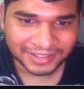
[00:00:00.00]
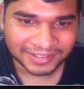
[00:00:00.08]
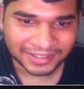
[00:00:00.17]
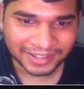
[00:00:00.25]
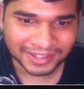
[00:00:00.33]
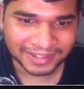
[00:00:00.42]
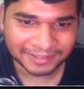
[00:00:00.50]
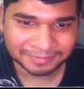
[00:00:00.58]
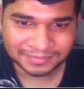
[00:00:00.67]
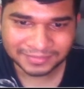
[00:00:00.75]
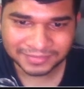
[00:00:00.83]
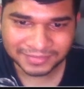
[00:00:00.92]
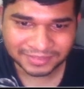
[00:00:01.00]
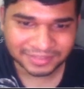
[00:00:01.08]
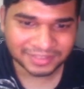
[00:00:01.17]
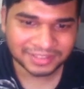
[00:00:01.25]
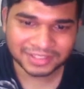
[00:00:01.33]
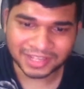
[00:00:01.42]
uh,
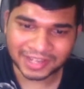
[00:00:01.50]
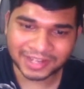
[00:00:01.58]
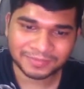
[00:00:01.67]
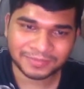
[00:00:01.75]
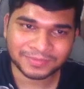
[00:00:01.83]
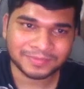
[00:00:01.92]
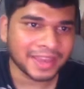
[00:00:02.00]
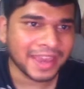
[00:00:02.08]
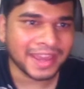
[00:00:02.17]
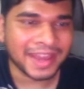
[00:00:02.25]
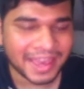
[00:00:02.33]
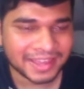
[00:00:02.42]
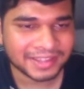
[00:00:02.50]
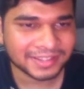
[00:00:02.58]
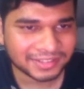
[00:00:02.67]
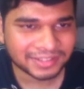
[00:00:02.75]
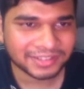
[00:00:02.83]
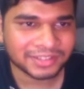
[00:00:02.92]
sign up, and
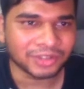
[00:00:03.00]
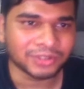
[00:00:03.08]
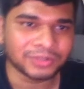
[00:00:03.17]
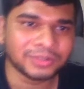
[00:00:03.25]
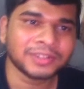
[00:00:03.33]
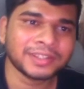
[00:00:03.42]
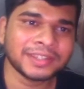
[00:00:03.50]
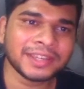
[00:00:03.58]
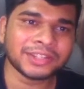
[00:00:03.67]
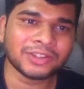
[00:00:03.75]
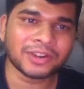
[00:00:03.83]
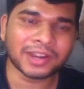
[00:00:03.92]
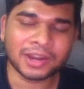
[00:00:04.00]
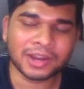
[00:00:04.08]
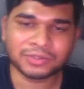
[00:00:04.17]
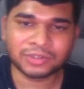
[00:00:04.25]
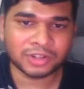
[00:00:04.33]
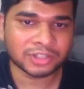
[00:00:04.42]
you know get your
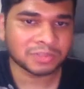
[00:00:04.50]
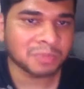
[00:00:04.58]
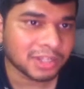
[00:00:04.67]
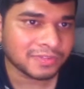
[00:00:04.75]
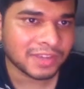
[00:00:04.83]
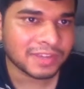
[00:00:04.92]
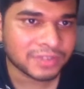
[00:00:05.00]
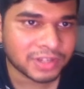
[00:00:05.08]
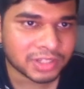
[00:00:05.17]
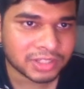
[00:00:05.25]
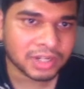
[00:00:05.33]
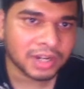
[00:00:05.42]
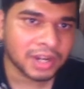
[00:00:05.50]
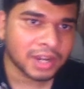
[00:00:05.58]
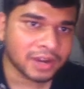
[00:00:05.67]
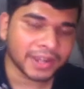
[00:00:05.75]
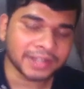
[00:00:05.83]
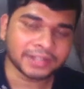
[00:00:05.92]
account on Spotify first,
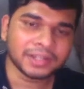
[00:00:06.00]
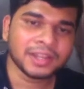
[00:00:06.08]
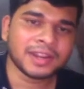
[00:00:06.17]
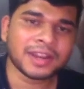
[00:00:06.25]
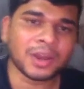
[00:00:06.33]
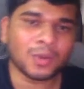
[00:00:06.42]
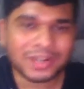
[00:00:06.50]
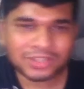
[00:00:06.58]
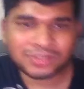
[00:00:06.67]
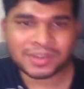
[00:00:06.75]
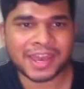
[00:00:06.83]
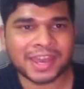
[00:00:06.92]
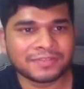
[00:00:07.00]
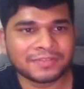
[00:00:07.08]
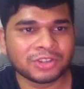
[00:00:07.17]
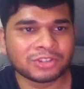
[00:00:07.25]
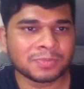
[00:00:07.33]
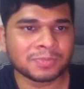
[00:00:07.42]
right? Now once you have
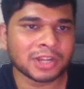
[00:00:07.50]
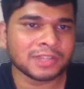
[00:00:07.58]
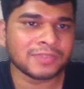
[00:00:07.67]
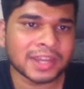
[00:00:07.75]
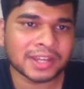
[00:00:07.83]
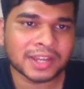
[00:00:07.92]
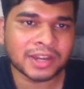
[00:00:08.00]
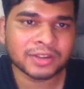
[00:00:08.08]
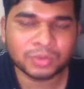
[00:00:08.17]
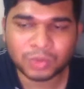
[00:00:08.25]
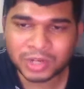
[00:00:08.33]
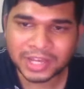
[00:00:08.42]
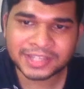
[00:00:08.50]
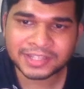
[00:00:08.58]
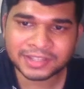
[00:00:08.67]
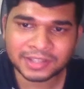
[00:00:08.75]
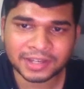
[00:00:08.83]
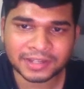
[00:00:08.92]
your Spotify account, what
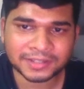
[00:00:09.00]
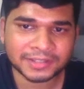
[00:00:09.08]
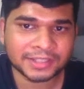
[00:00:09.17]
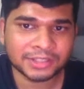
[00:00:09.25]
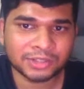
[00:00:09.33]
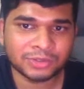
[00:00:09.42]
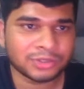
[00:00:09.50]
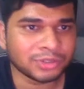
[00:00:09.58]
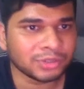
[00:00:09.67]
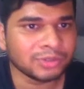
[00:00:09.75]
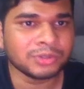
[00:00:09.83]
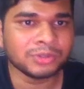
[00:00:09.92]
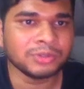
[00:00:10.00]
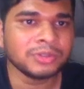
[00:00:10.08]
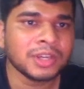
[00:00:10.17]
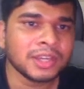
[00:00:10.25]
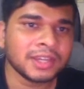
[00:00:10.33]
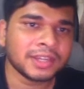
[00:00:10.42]
I need you to do
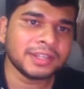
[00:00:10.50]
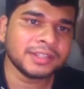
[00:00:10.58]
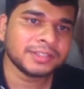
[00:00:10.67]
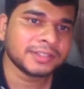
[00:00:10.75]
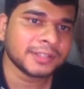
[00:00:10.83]
is